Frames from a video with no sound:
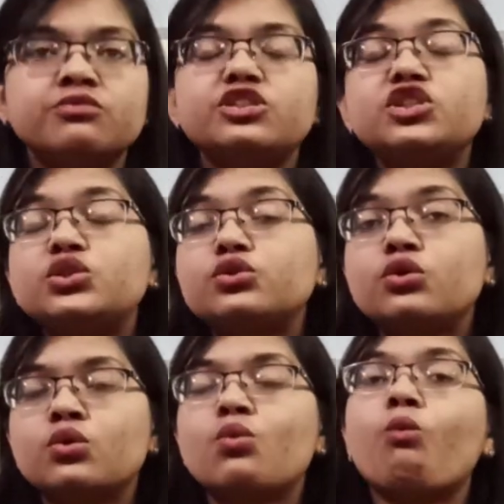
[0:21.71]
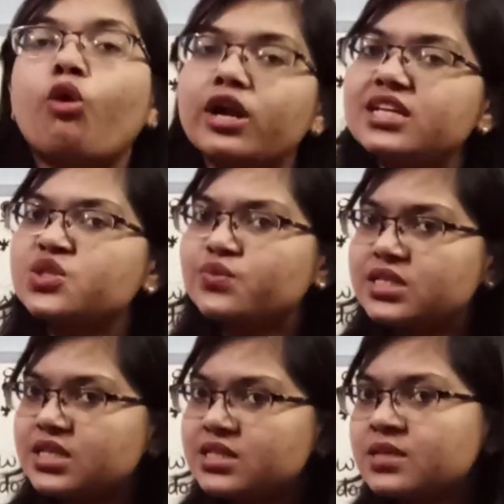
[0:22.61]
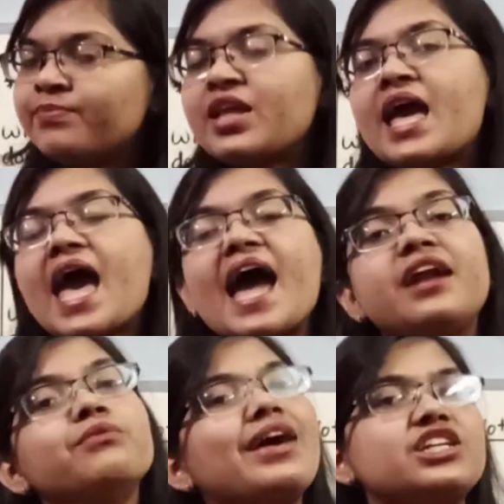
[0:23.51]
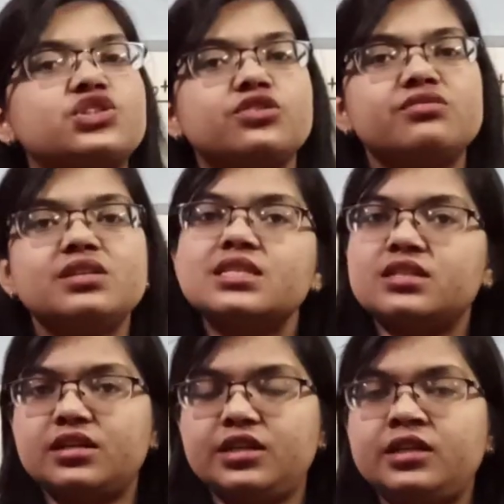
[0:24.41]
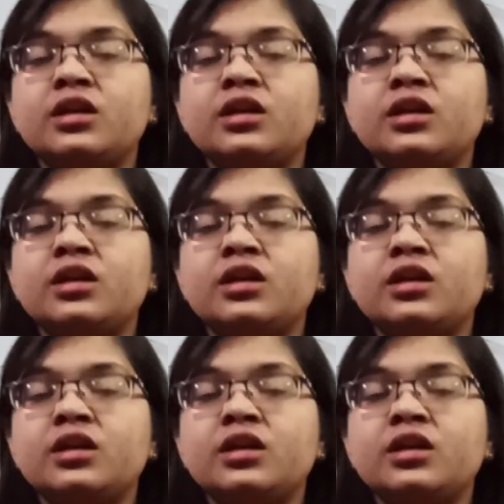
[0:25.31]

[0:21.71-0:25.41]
we should know what is physics and why should we study.